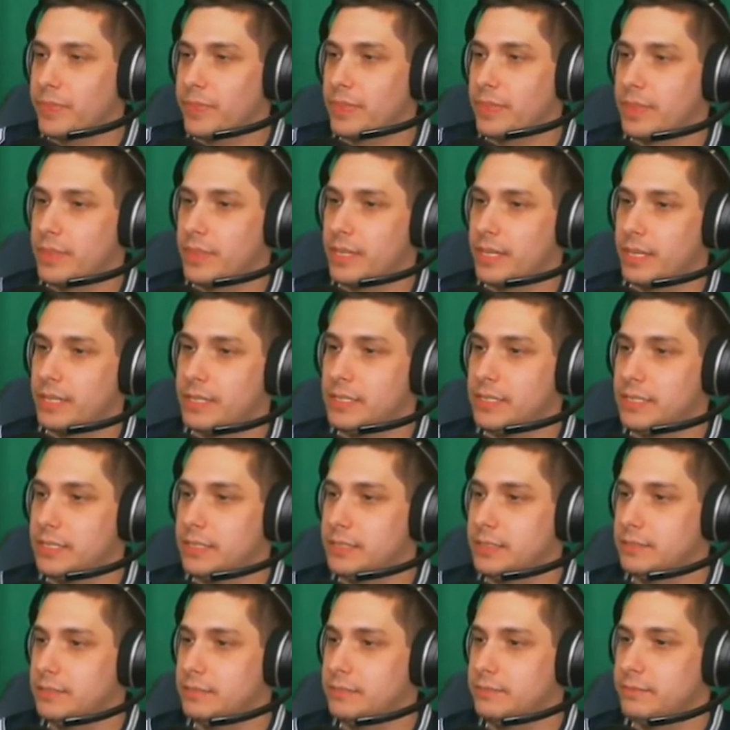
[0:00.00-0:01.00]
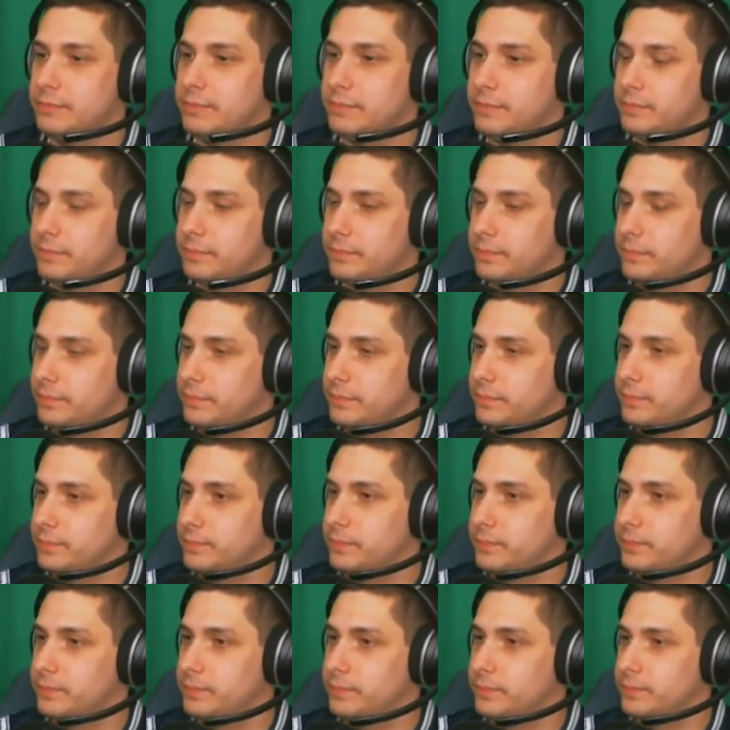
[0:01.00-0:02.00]

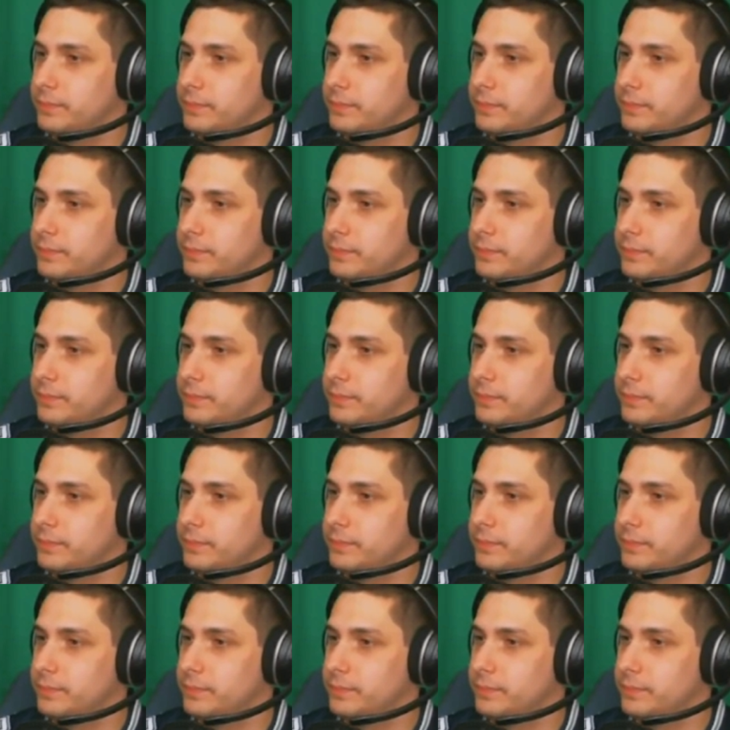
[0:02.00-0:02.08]
(silence)